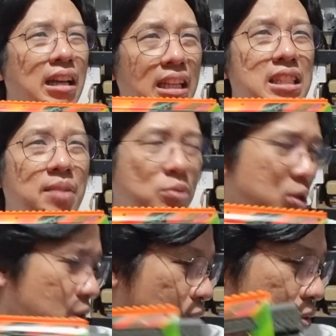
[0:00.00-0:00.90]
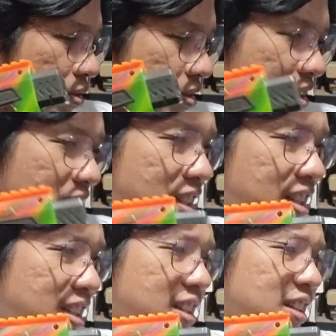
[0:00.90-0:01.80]
It's up to you.
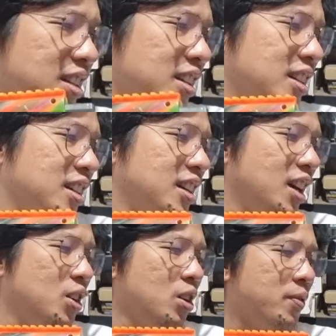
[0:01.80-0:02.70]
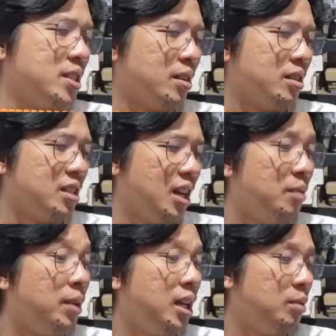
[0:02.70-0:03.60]
I don't know if it's still
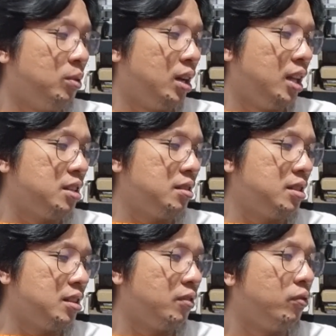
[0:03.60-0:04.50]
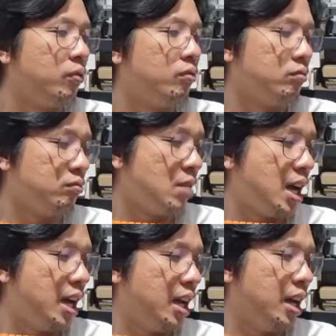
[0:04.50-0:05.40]
available. It's
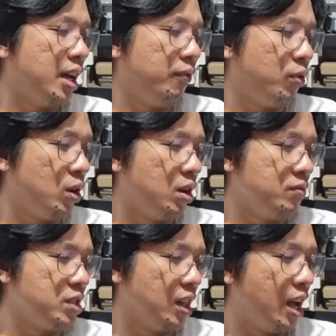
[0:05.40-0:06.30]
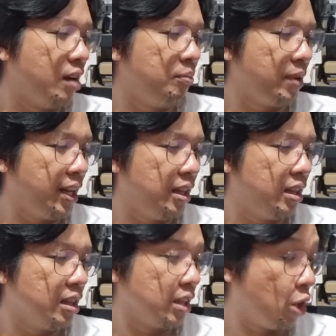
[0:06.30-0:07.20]
by from Sir Alfred
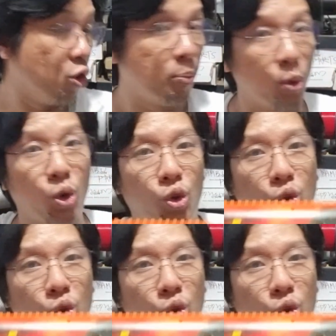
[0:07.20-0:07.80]
Tanopo.